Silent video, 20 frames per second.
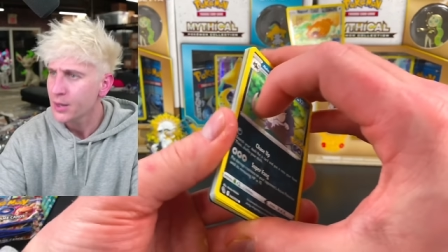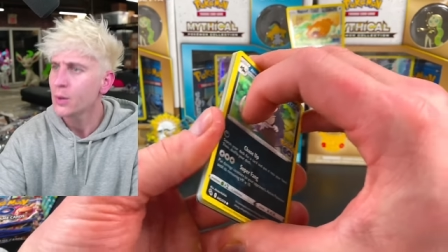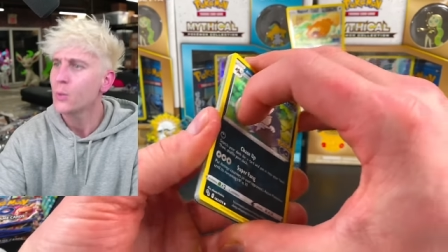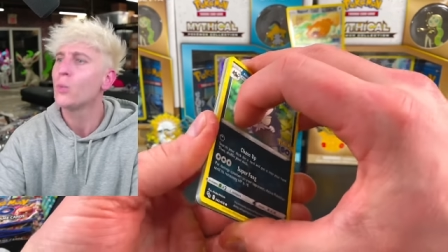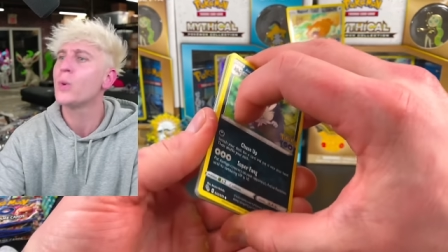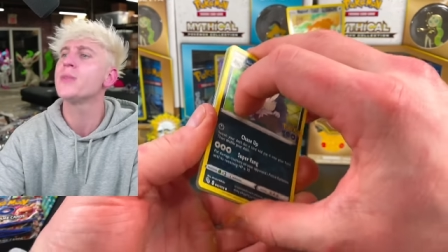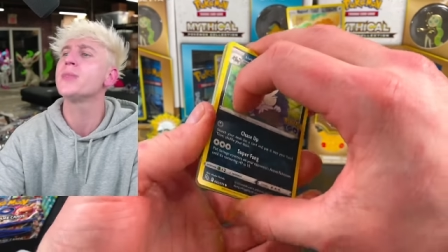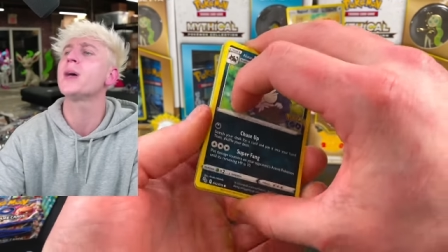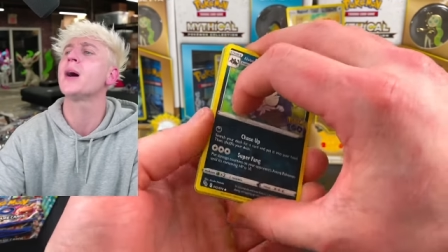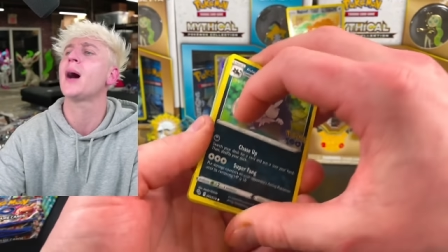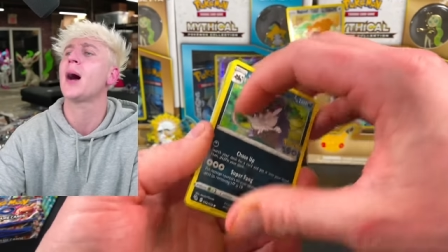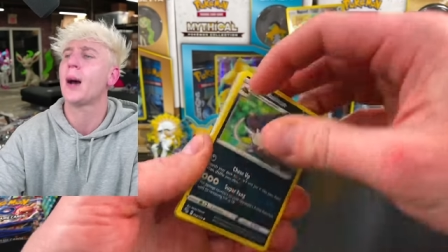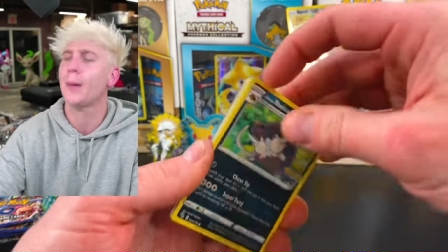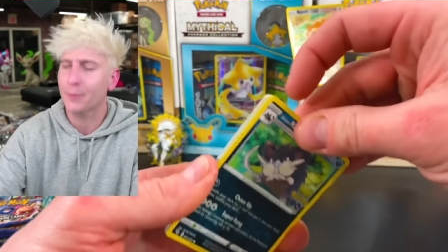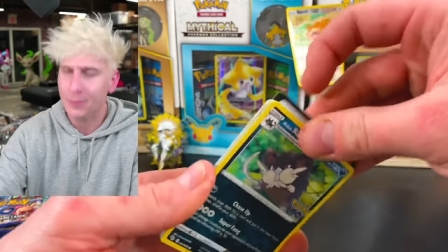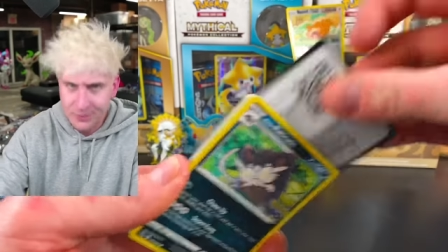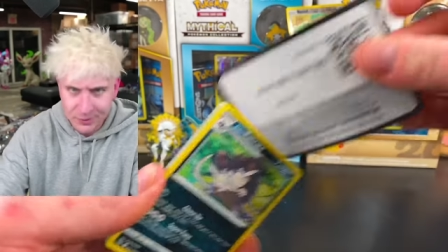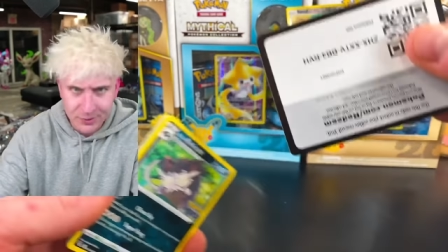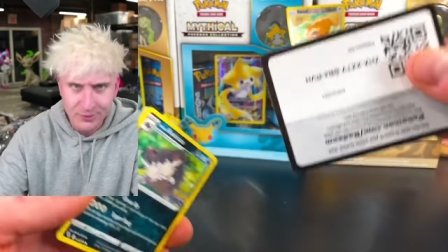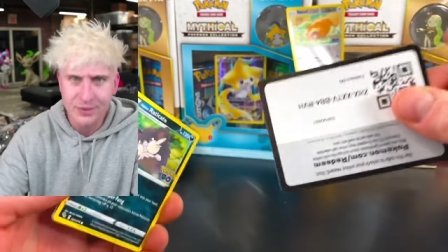when the
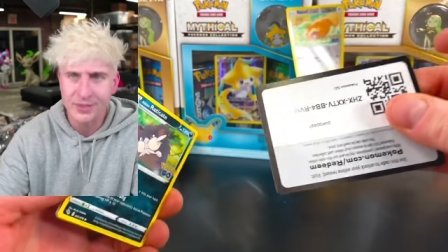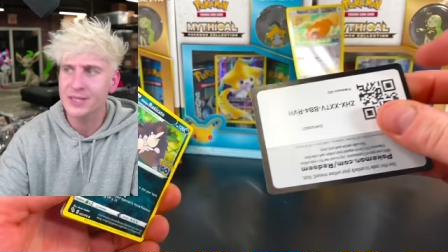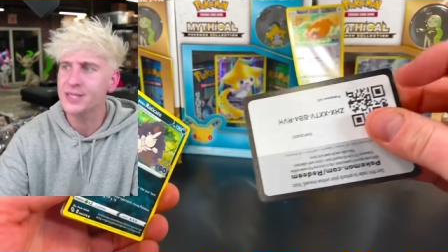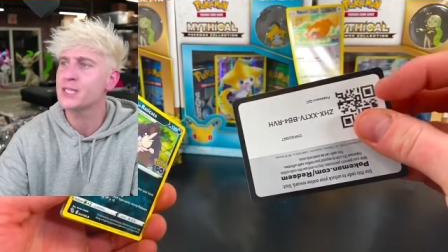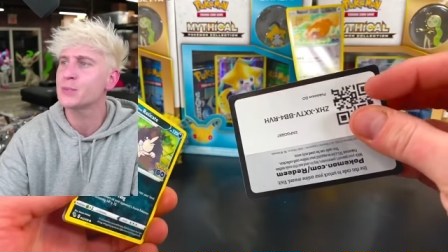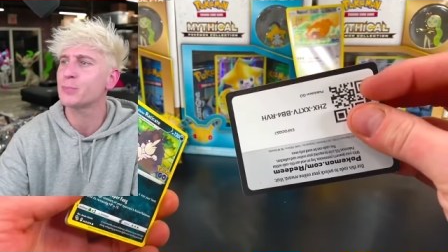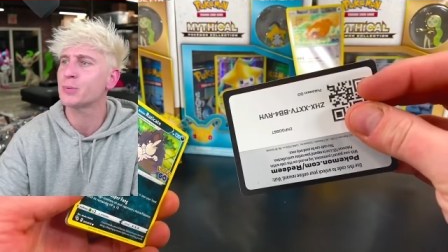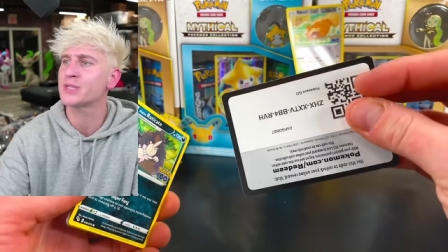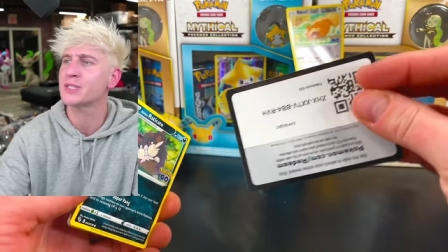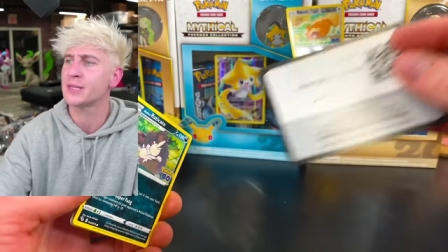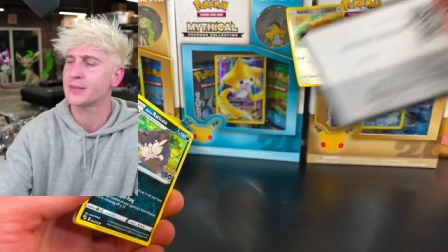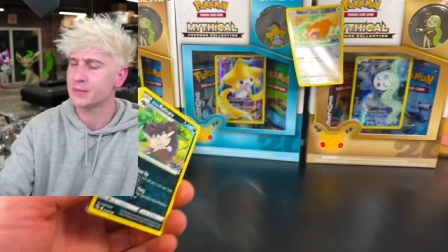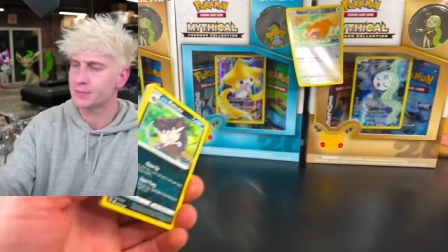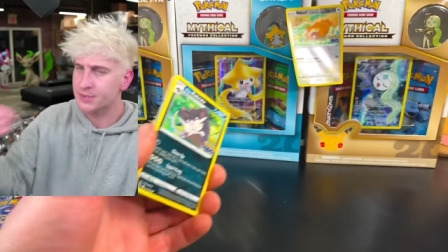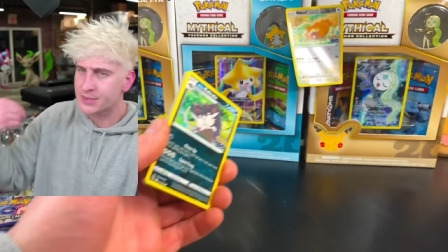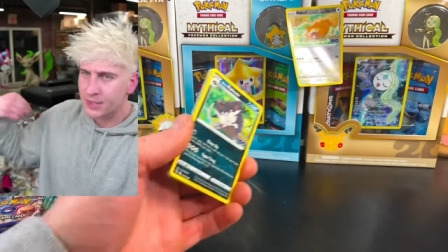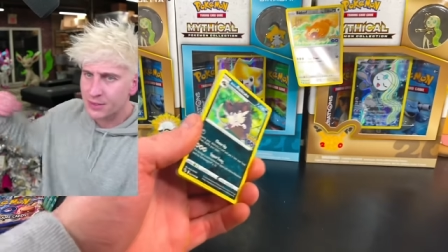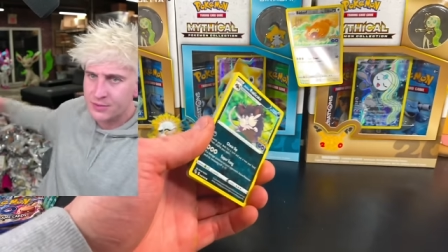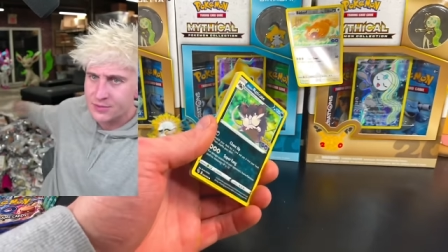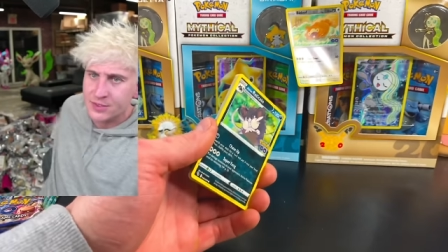opportunities present
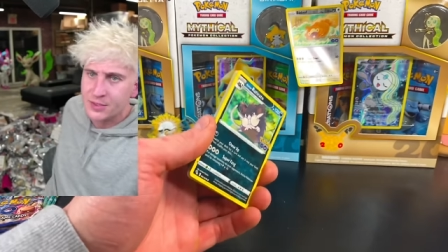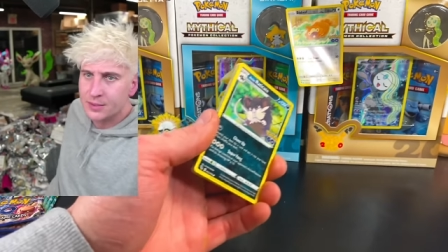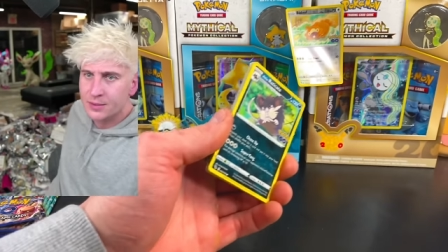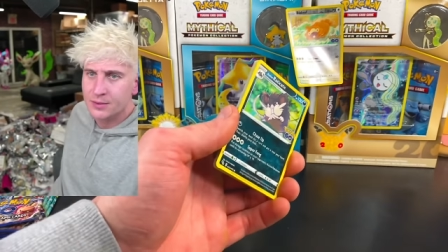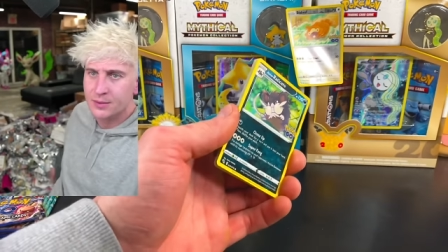themselves.